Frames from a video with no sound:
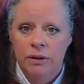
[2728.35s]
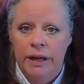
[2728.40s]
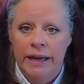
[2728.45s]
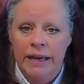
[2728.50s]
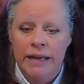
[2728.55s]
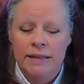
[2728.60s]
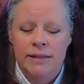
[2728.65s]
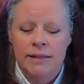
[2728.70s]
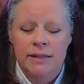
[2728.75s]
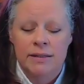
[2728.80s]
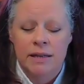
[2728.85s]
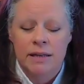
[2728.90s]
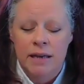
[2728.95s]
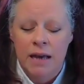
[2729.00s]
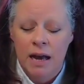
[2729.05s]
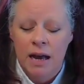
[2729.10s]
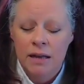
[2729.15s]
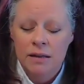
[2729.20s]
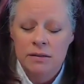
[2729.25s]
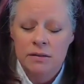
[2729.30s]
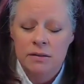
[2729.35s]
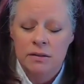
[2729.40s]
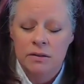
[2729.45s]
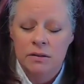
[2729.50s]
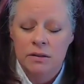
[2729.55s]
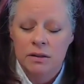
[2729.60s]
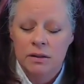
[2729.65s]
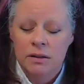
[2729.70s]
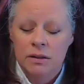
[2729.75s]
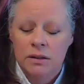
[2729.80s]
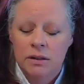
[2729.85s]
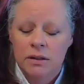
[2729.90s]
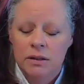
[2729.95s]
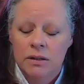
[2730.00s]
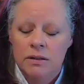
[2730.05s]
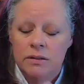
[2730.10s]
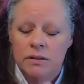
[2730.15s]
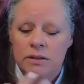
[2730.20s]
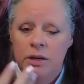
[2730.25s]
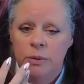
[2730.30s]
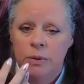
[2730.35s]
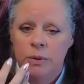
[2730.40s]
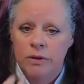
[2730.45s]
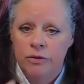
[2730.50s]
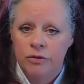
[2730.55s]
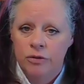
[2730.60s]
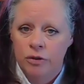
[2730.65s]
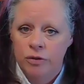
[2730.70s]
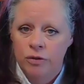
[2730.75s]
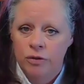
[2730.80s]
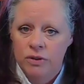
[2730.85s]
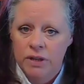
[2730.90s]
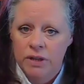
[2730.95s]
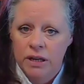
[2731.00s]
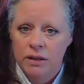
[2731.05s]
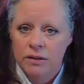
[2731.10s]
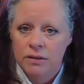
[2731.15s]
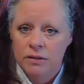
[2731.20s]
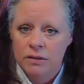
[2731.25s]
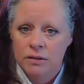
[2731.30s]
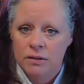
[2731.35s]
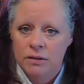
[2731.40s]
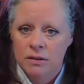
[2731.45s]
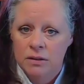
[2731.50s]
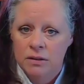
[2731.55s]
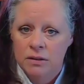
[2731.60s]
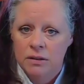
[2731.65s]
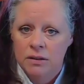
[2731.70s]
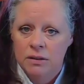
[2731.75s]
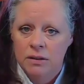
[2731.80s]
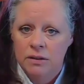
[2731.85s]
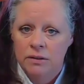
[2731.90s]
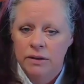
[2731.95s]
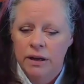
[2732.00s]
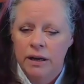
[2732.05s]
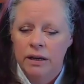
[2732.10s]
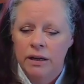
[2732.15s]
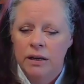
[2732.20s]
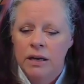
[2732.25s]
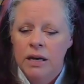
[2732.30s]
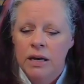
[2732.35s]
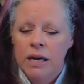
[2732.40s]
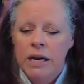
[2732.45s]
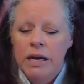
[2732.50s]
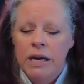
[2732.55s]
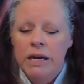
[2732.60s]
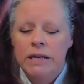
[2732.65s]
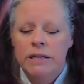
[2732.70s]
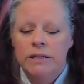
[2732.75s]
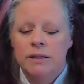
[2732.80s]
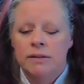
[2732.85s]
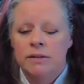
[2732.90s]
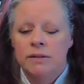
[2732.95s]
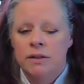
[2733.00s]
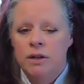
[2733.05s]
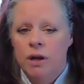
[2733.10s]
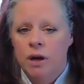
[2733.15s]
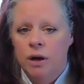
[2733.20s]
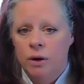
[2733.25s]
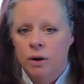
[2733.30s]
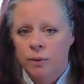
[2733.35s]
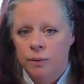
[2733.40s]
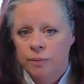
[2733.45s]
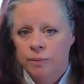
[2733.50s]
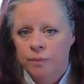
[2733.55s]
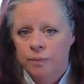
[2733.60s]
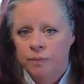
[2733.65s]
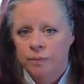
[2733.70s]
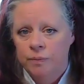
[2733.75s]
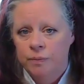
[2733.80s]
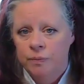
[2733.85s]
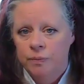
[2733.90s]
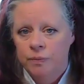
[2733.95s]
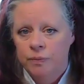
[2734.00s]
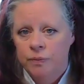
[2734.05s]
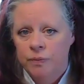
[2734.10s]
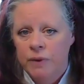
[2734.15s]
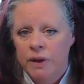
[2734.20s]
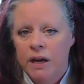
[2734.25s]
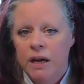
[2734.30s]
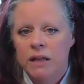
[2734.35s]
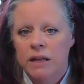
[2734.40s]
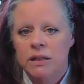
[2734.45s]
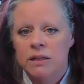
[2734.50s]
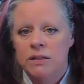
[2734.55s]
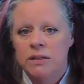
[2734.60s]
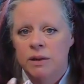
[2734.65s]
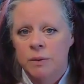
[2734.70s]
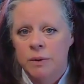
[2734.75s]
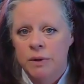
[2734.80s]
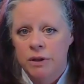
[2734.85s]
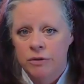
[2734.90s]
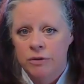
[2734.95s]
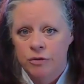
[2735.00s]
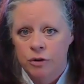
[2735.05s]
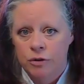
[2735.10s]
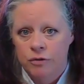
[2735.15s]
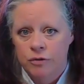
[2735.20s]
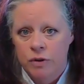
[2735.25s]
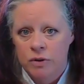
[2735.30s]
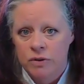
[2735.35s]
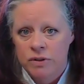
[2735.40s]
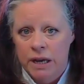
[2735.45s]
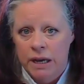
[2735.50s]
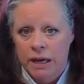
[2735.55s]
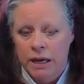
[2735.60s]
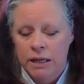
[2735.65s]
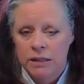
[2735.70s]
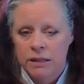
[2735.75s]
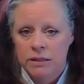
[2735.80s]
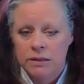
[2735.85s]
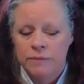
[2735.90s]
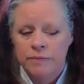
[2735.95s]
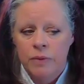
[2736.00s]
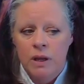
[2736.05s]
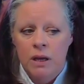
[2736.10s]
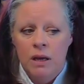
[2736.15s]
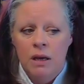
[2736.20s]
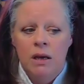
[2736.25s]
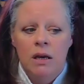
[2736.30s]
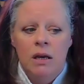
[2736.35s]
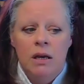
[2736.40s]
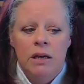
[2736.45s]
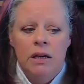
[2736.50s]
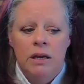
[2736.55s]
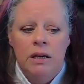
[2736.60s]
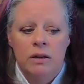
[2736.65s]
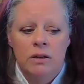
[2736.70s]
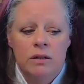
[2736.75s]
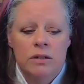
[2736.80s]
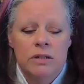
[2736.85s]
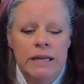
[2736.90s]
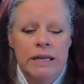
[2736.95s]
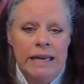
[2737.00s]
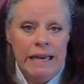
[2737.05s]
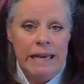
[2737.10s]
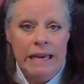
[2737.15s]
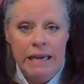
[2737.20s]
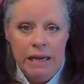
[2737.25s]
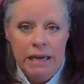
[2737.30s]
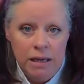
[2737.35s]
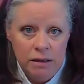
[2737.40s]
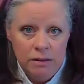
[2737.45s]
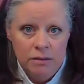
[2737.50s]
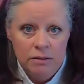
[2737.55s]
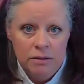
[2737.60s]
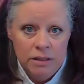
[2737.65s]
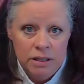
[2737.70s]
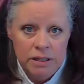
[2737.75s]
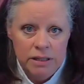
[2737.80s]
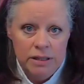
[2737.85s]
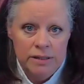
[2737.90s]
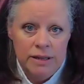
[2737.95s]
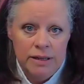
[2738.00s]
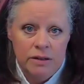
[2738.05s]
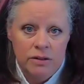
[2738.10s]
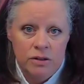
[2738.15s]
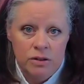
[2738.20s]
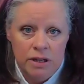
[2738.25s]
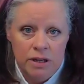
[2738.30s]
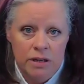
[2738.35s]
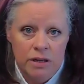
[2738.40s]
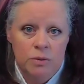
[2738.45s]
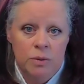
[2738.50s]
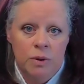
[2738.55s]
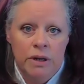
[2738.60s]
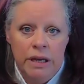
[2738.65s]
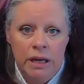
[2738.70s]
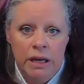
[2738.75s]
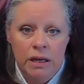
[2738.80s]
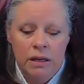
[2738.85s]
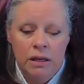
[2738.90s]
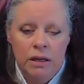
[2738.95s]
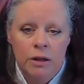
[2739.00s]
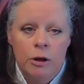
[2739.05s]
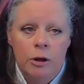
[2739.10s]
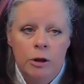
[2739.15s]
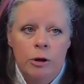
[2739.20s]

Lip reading: Like, is this a yes? Sit with it for a few seconds. Okay. Is this a no? And then sit with it for a few seconds. Here's the key to this exercise working.